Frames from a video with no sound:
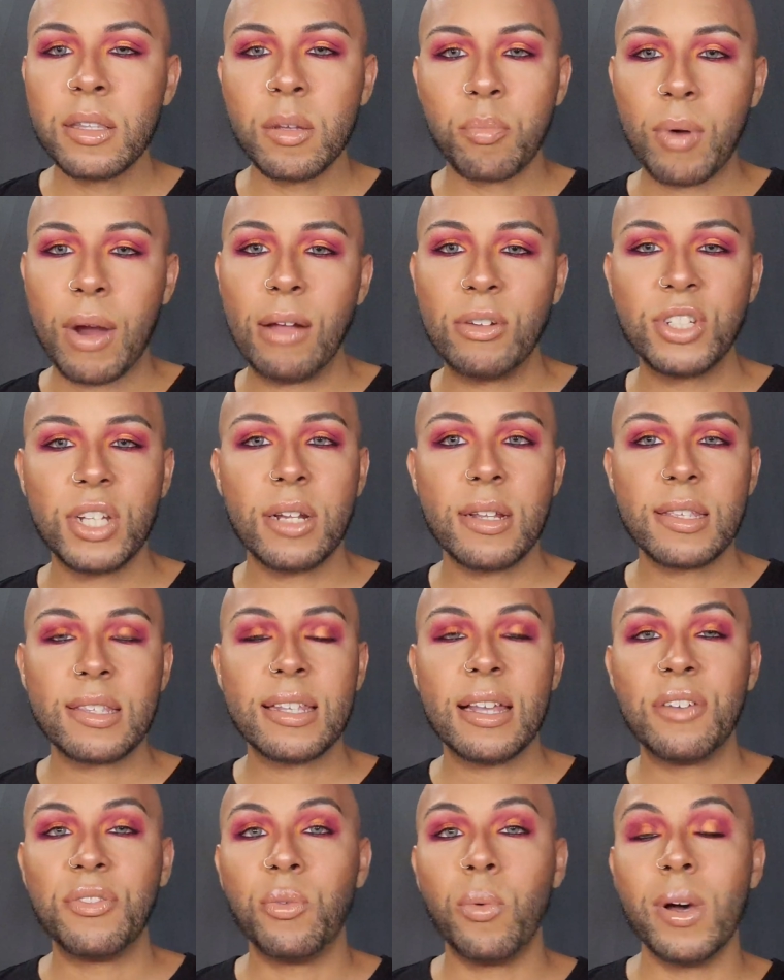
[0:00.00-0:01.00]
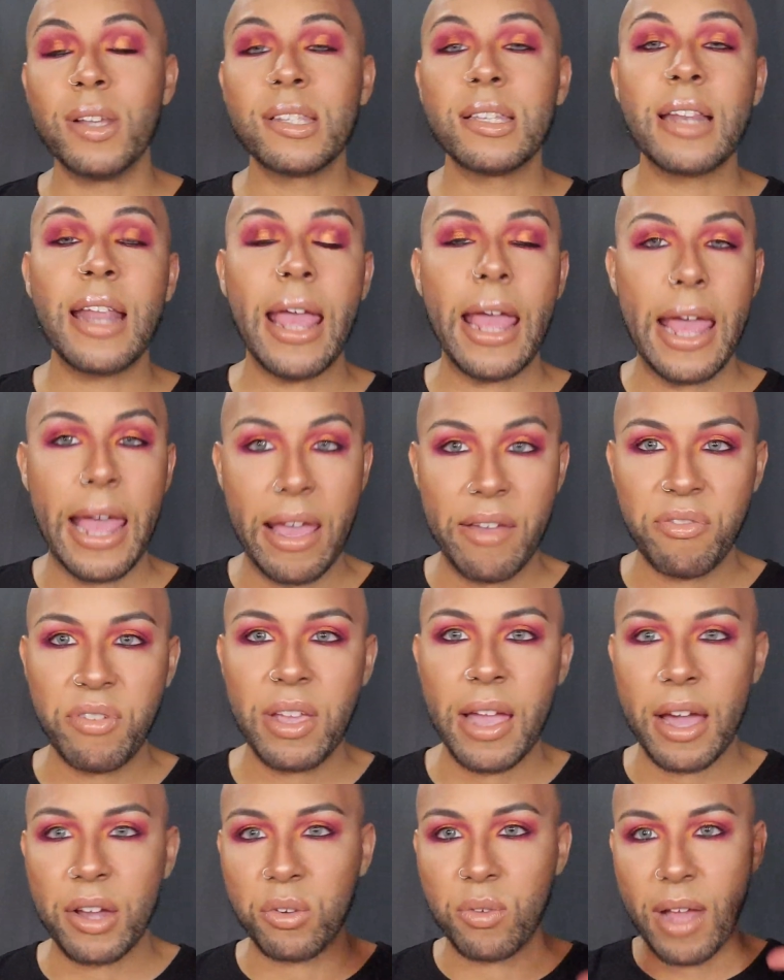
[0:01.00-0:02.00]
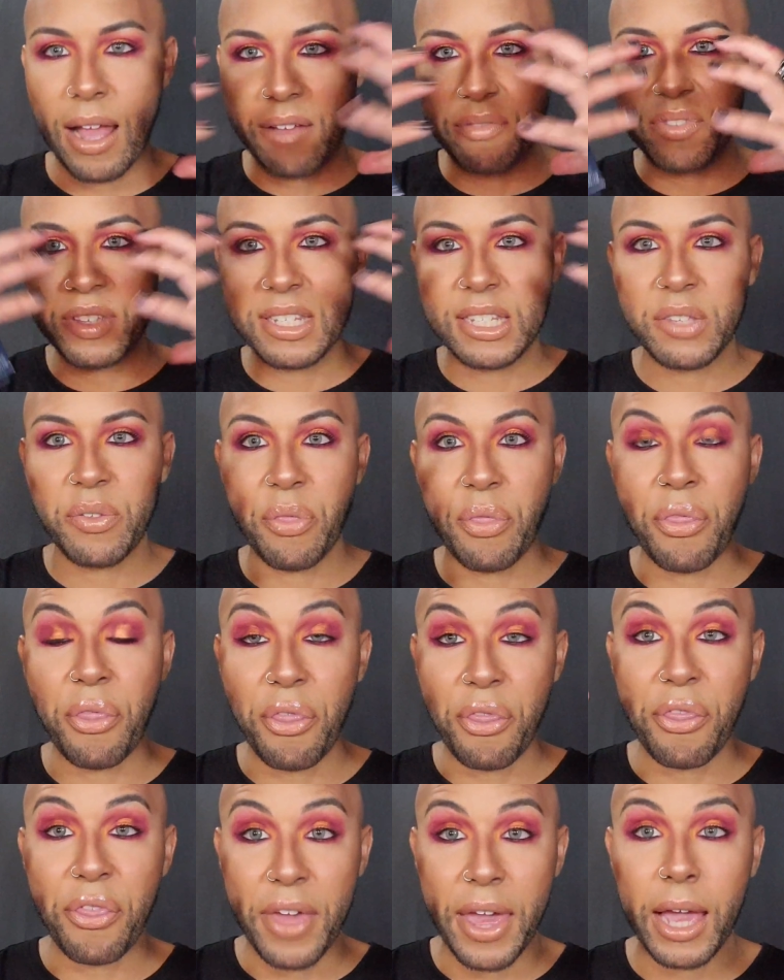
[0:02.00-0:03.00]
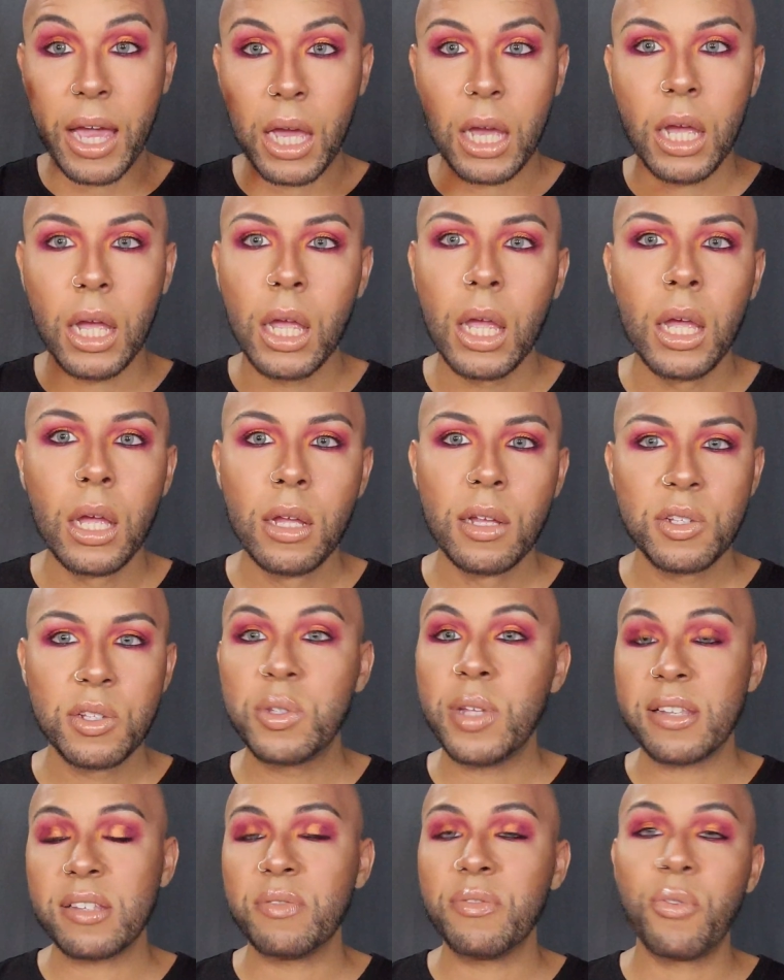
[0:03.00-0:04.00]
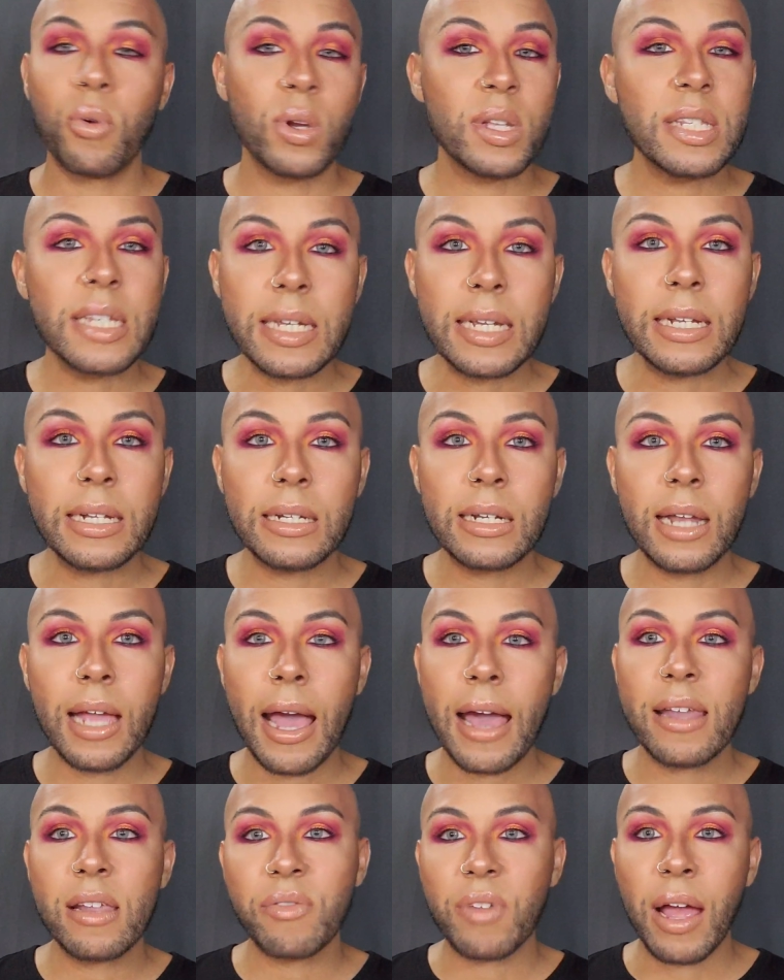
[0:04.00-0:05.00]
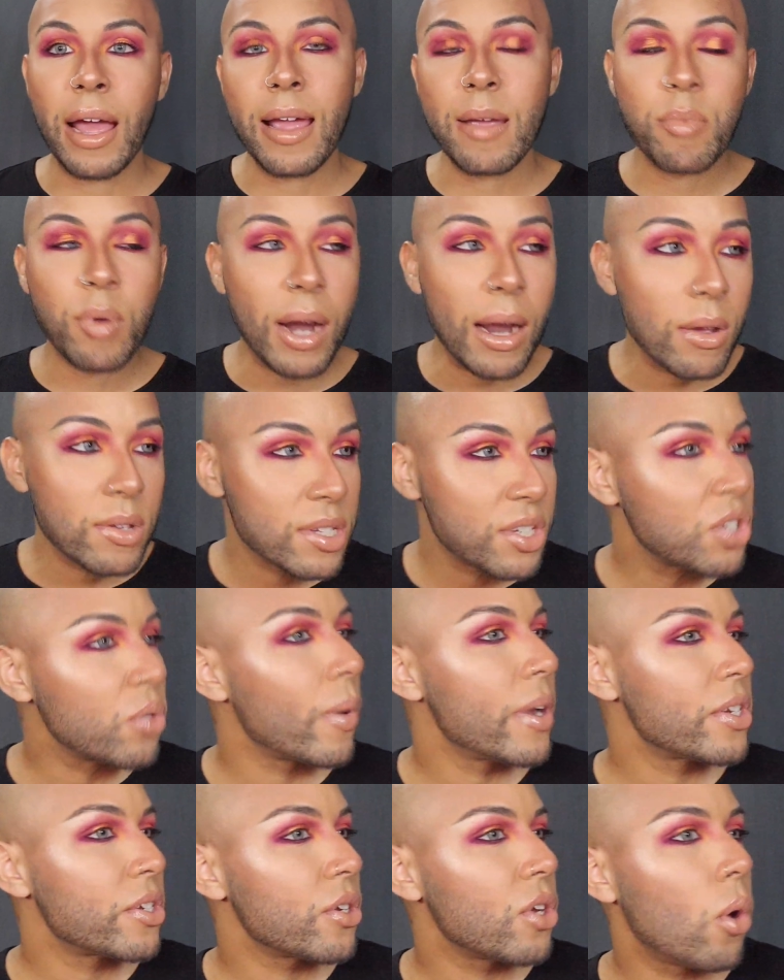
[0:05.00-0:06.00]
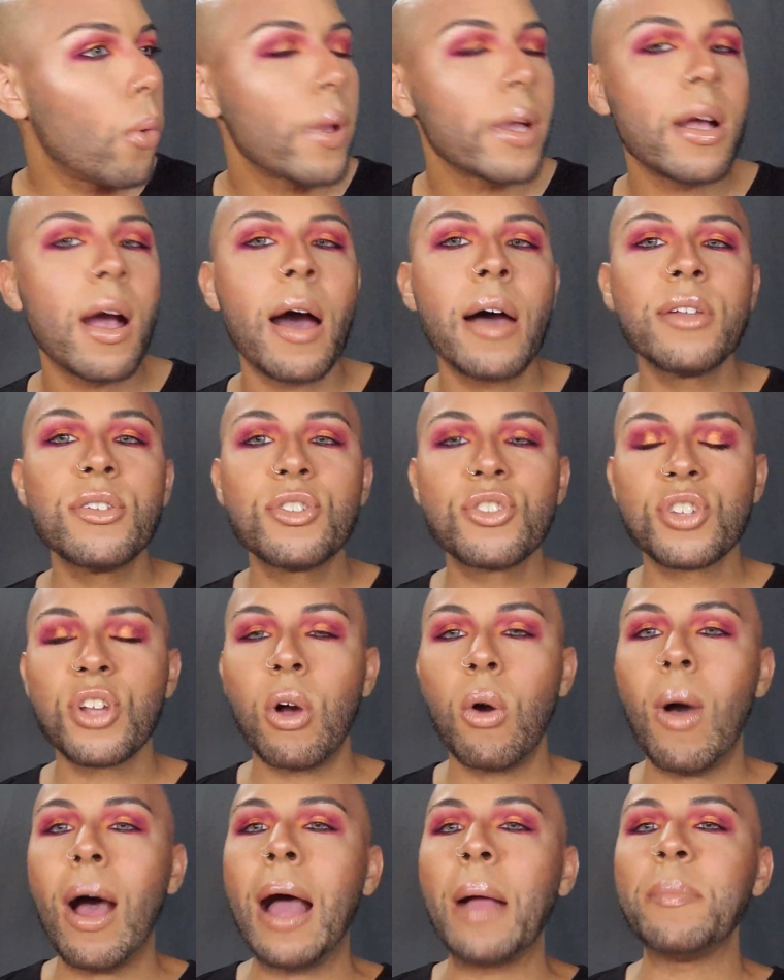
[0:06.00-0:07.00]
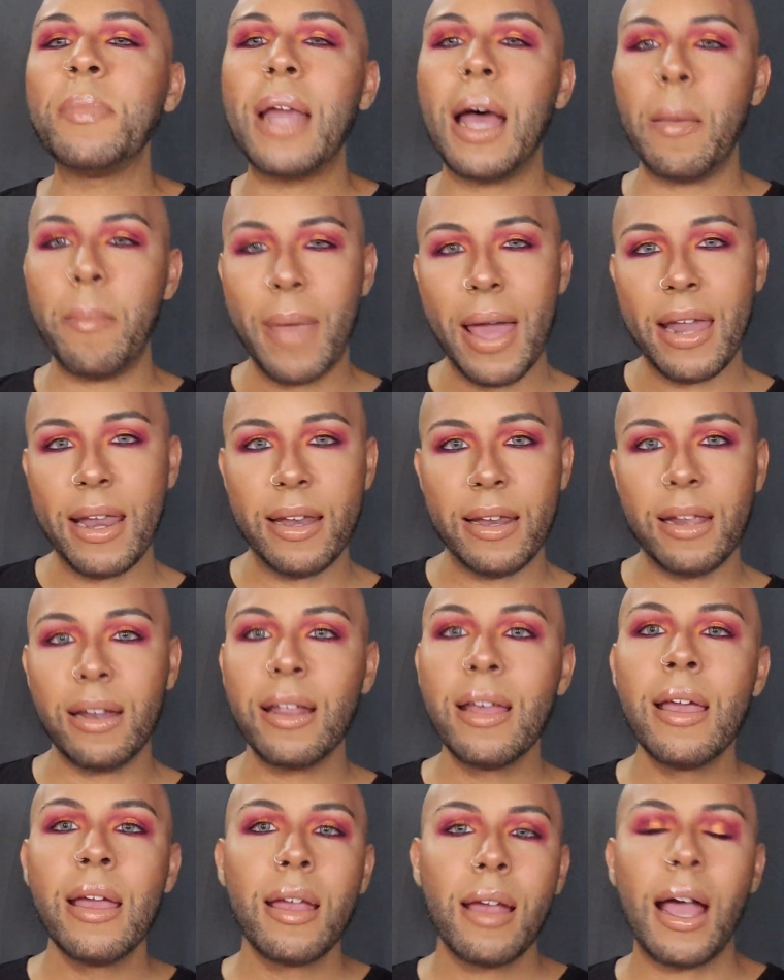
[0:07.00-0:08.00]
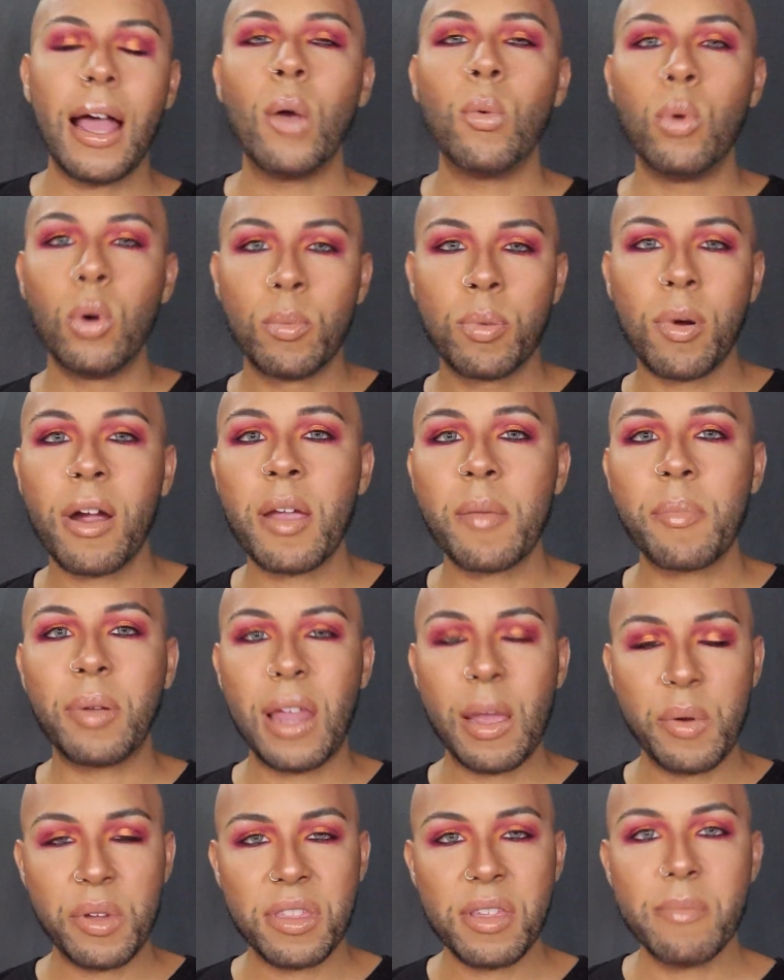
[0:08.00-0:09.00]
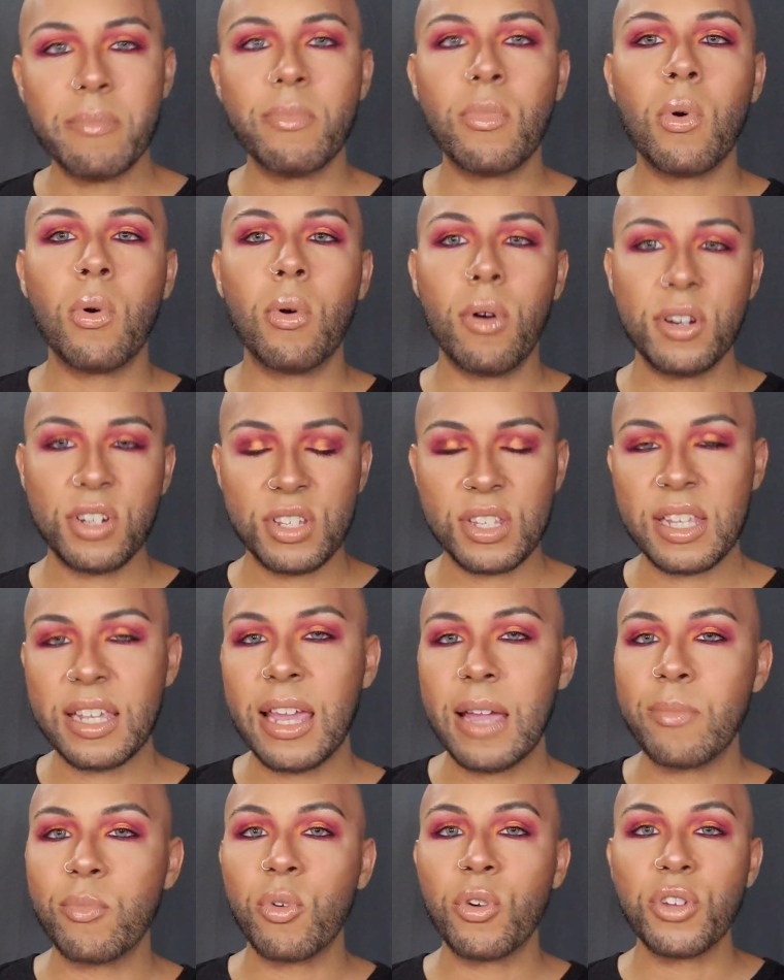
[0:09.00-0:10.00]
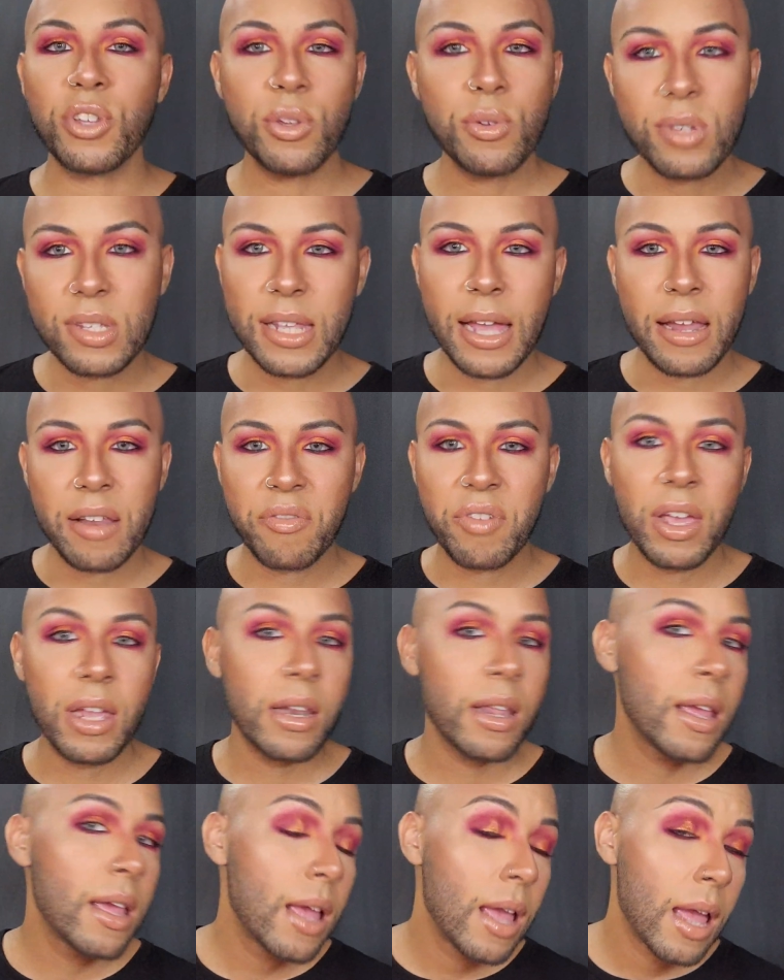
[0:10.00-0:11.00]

The brow gel itself wasn't heavy. I don't have this thick 2014 kind of eyebrow situation going on, so I'm not mad at it. I will probably play with it more just to get more use out of it.